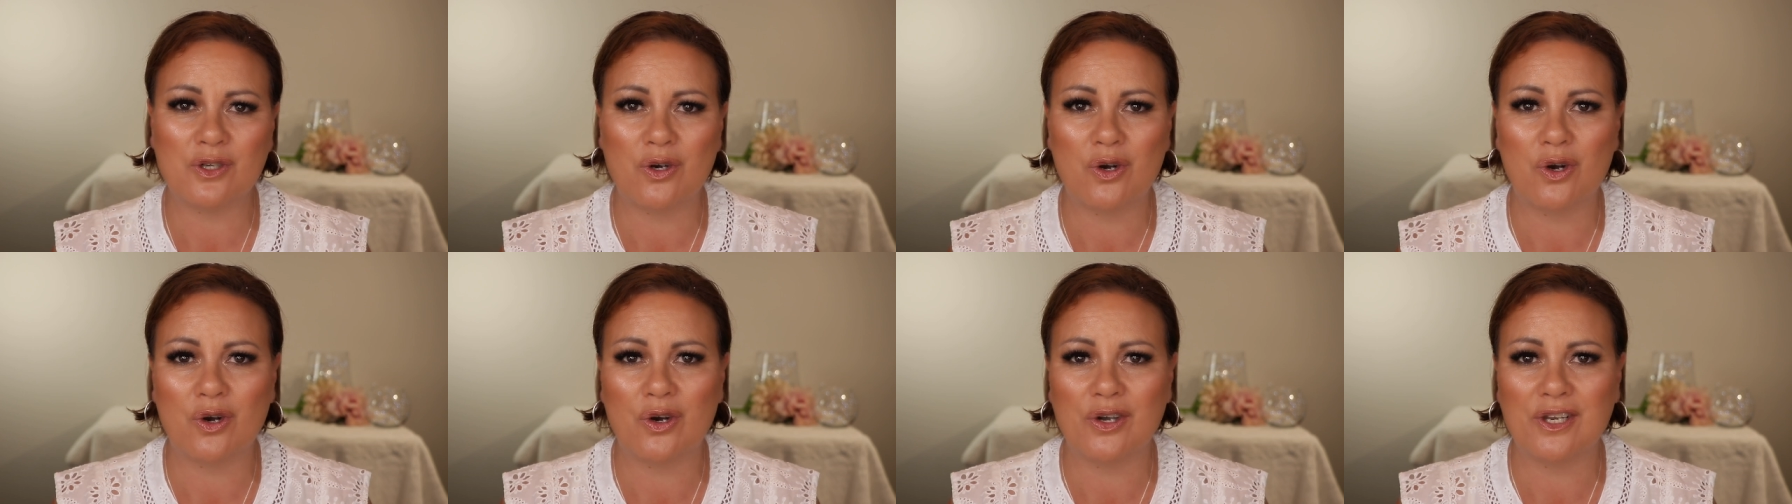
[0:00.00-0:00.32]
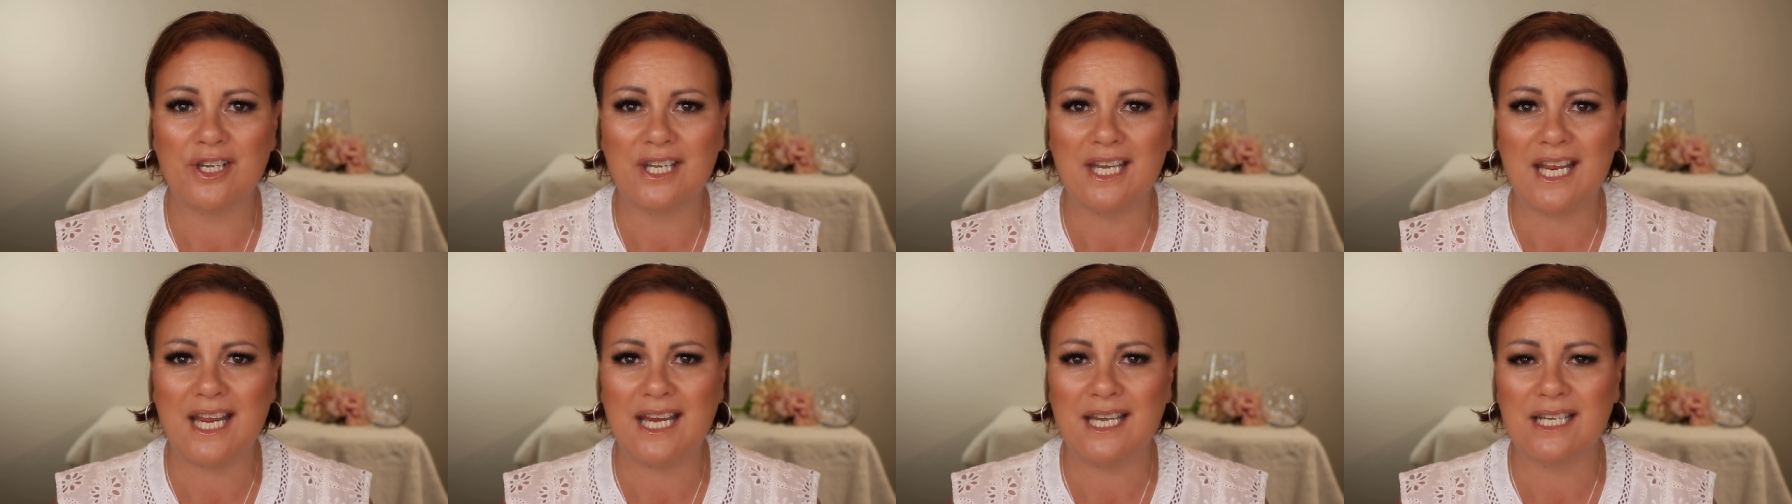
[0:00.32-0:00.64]

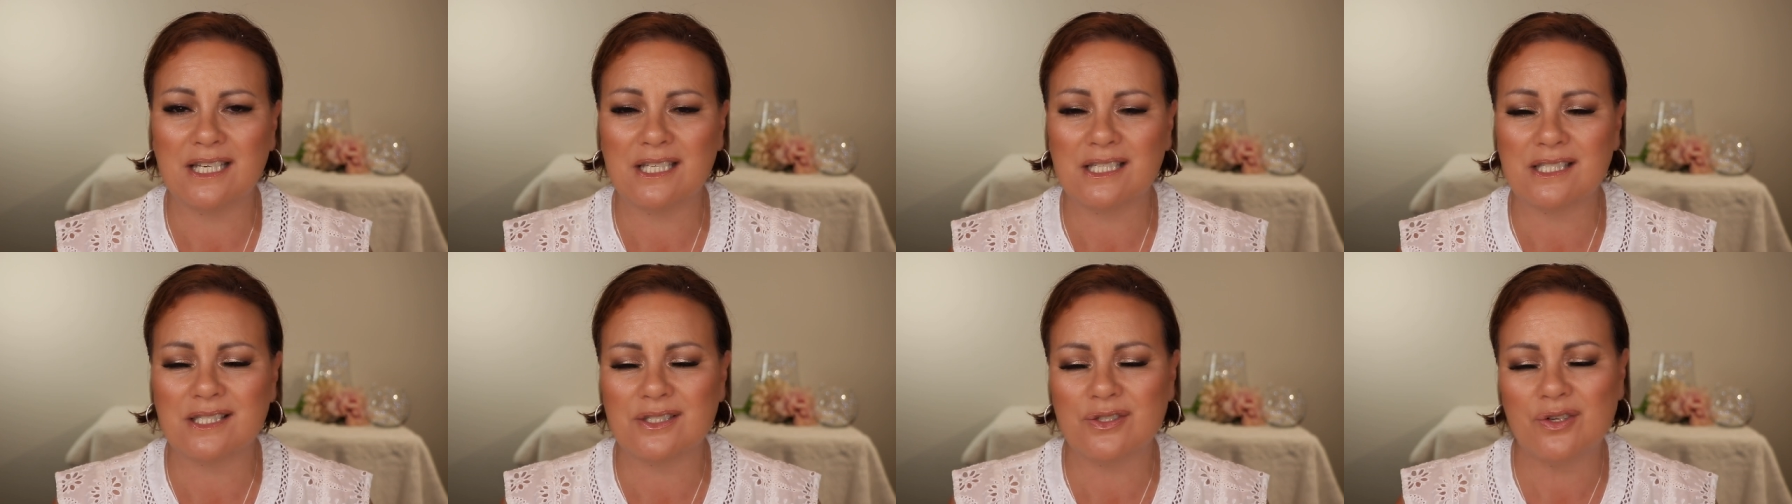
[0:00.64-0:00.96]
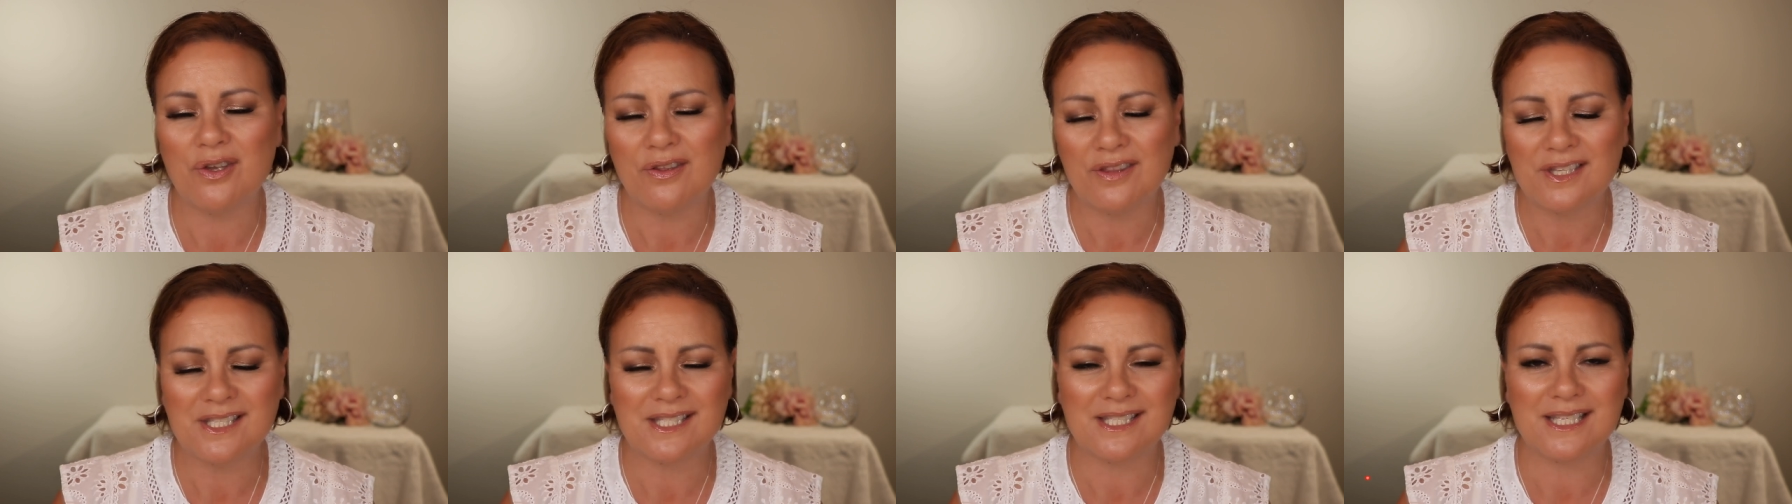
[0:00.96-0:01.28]
on and it's
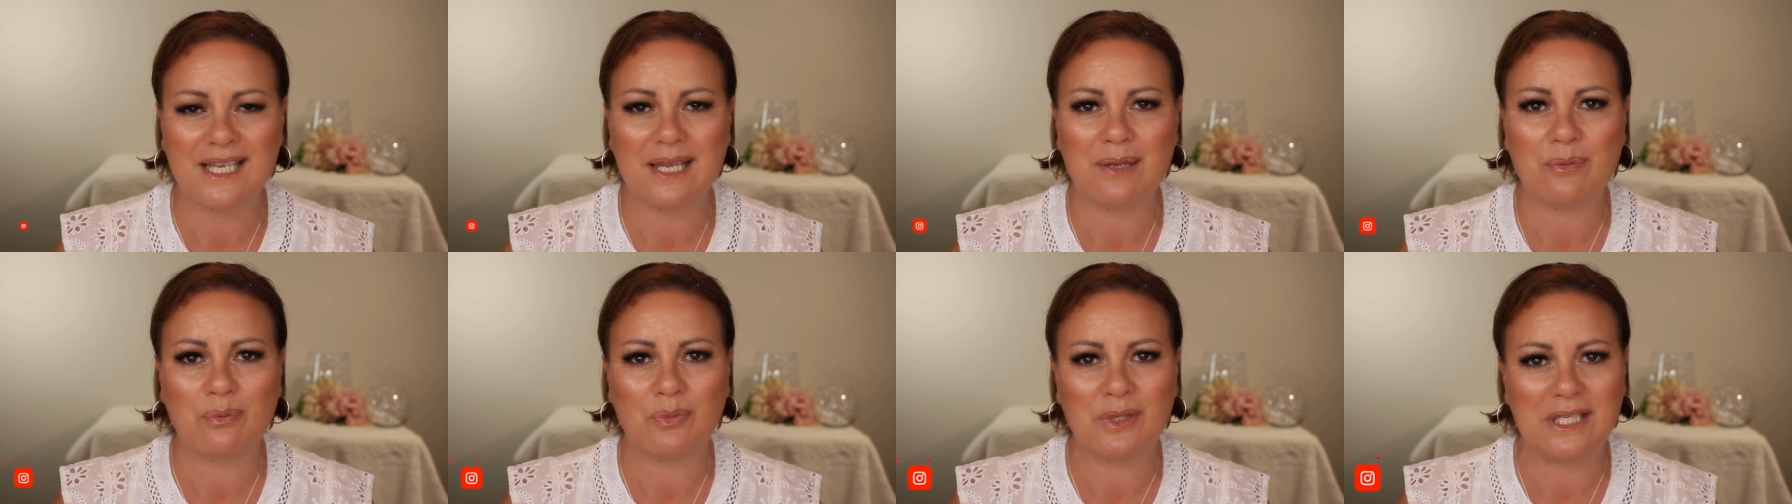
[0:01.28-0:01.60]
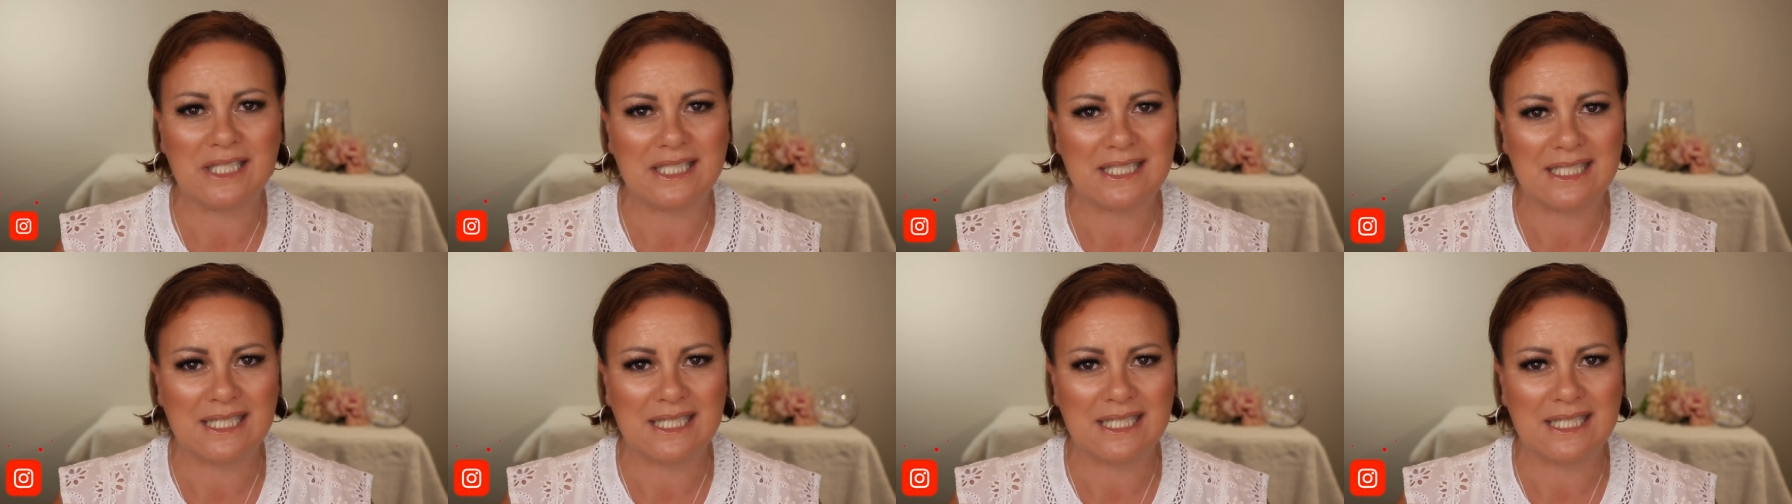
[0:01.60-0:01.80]
not the same wee